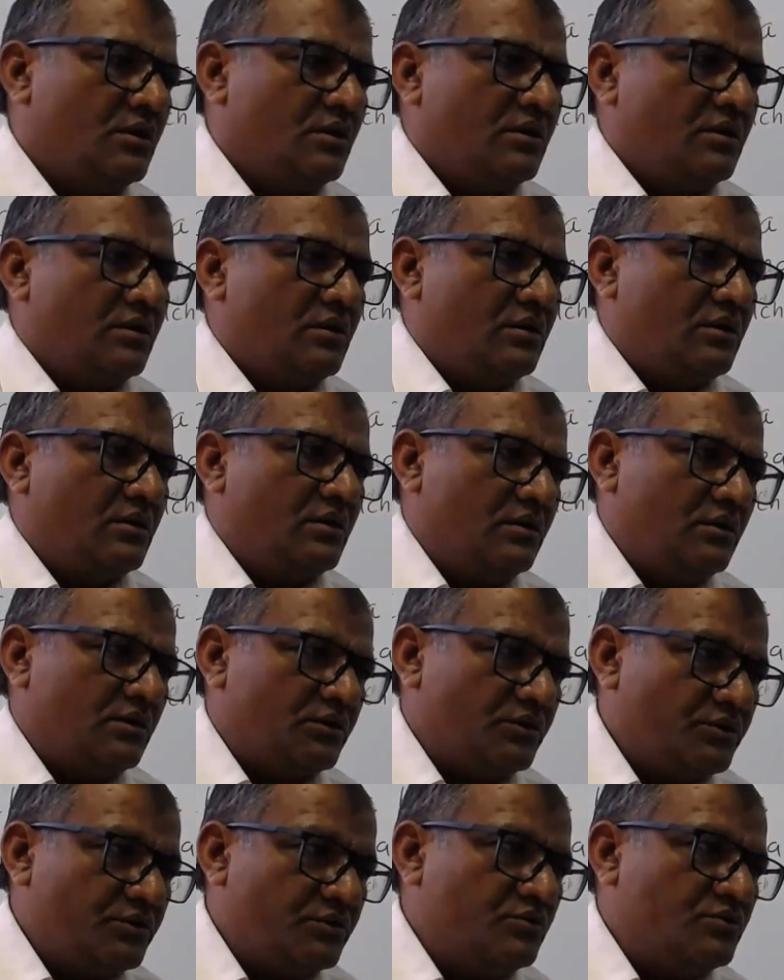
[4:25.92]

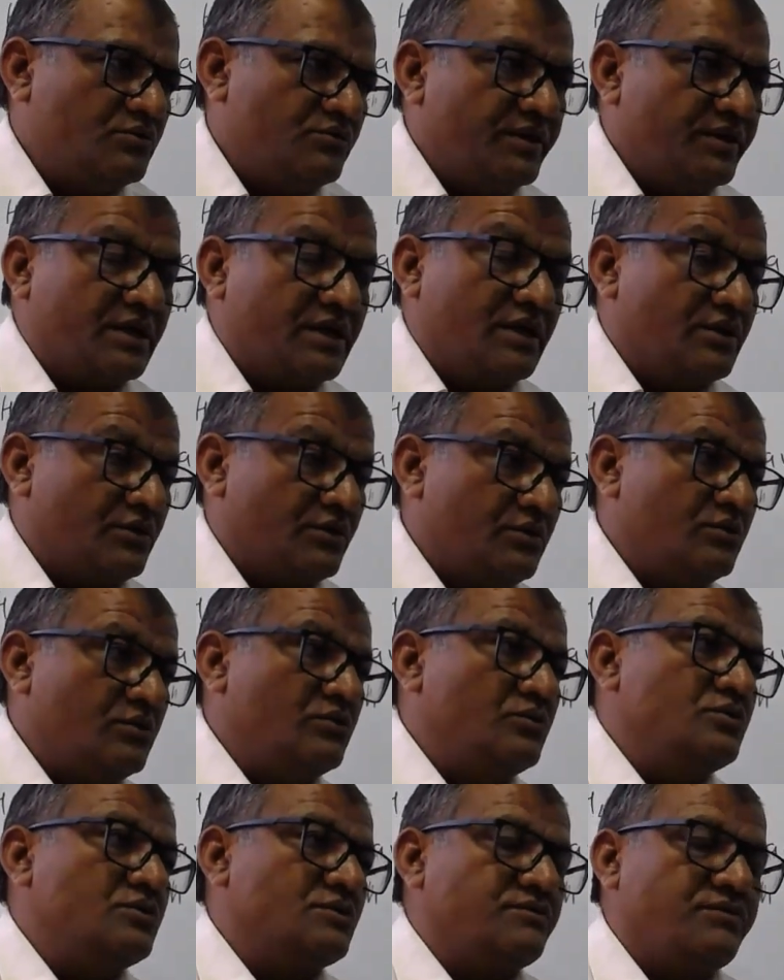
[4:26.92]
we can
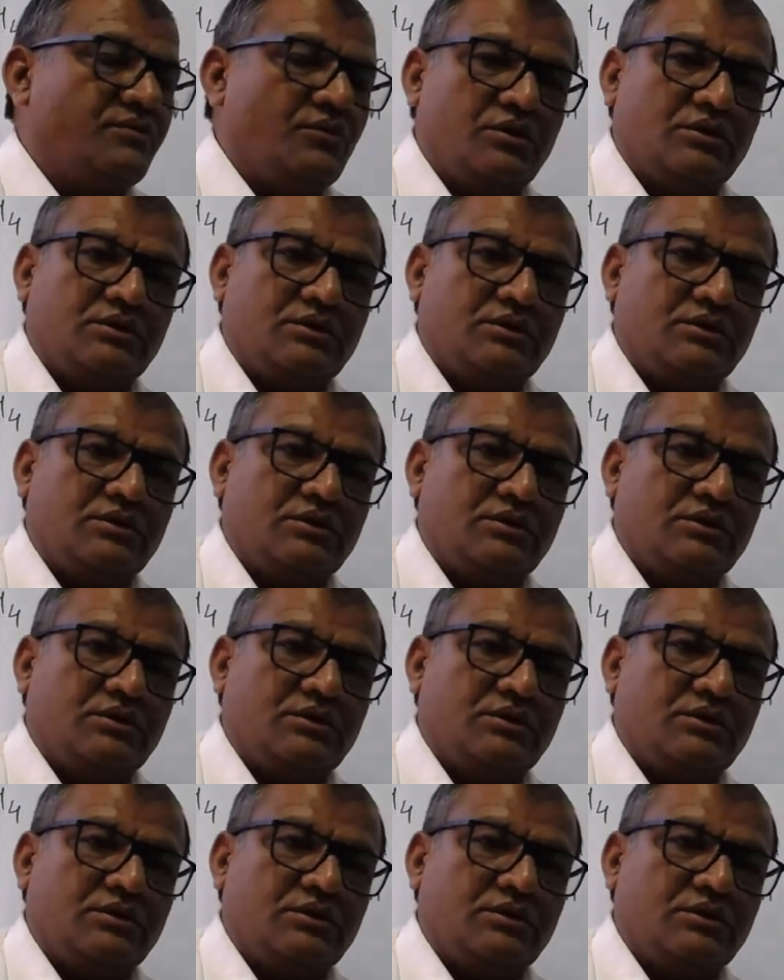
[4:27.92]
use for